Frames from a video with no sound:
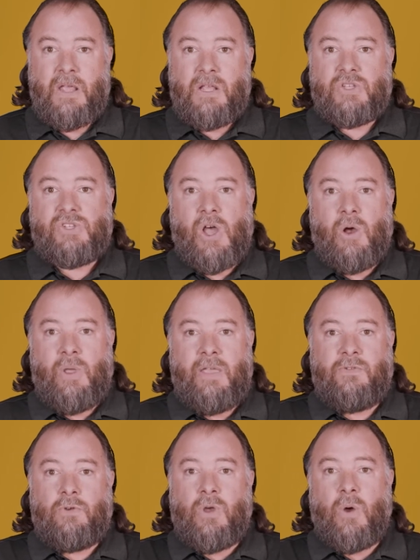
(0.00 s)
So
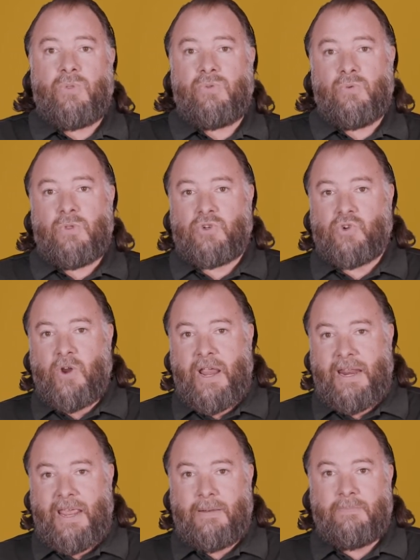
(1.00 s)
if you go through the
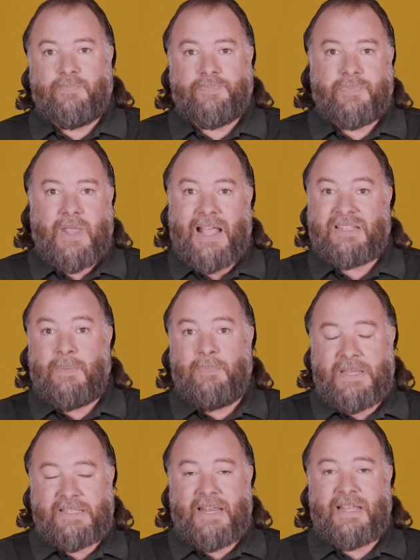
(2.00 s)
training as a
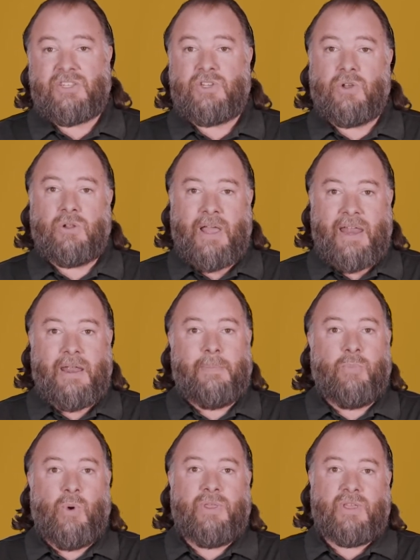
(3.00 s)
business, you'll end
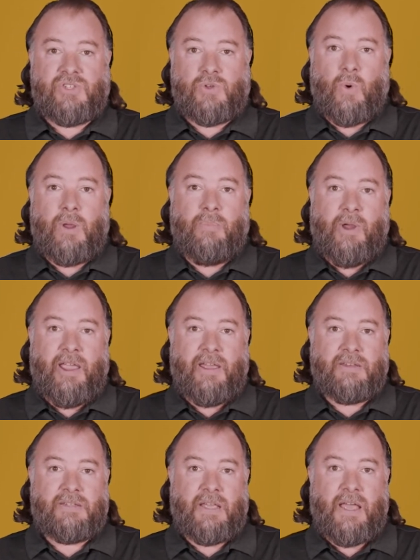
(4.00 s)
up with a
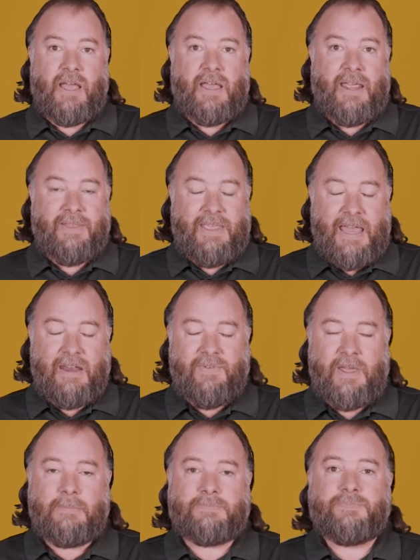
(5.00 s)
StoryBrand at the end of
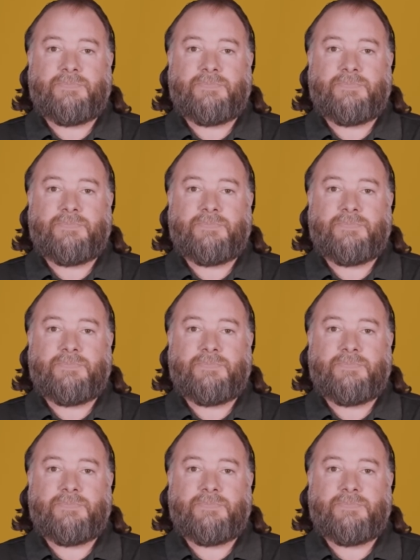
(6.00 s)
it.